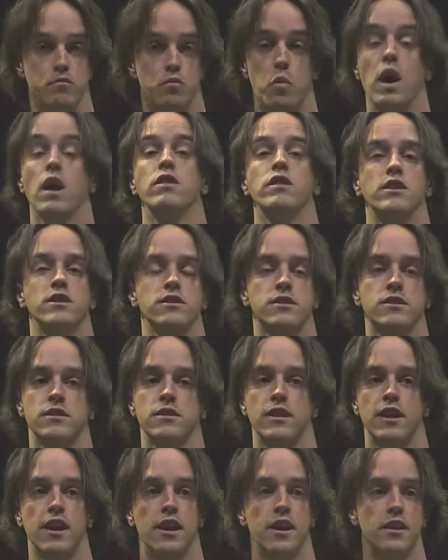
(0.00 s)
wellness
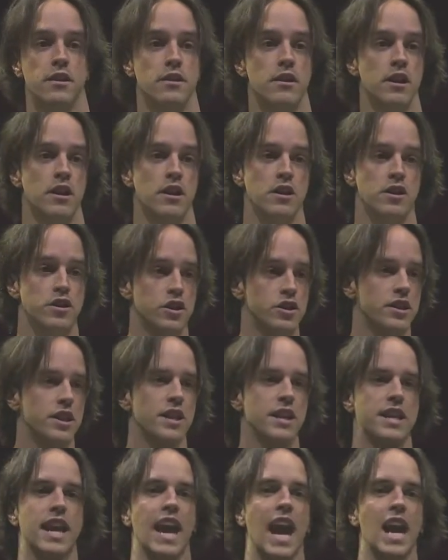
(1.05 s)
and just in
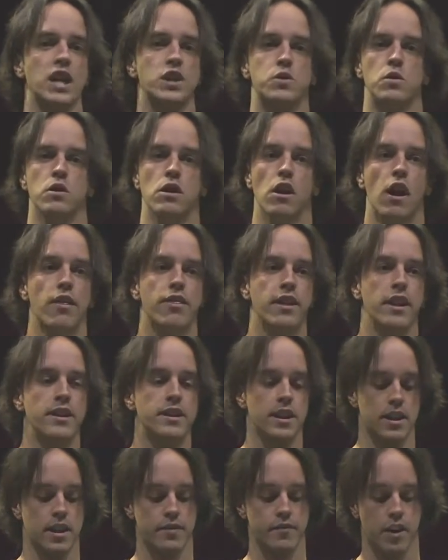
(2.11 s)
a casual,
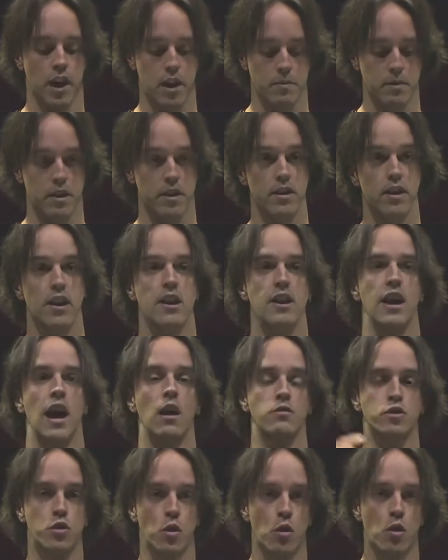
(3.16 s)
authentic environment
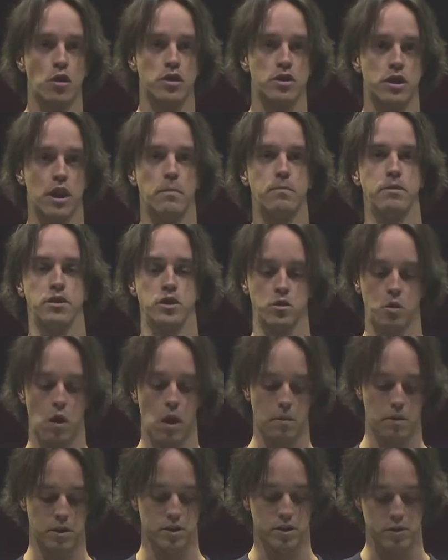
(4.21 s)
outdoors up in
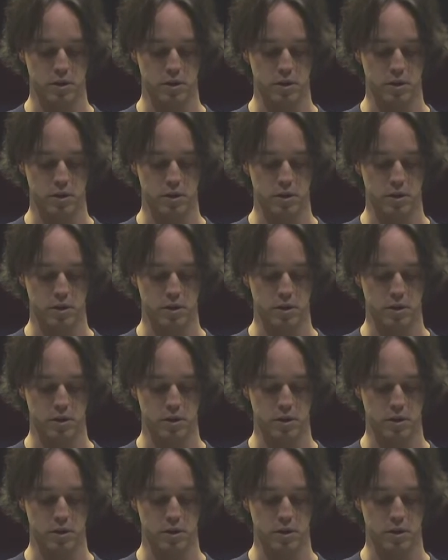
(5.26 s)
Squamish.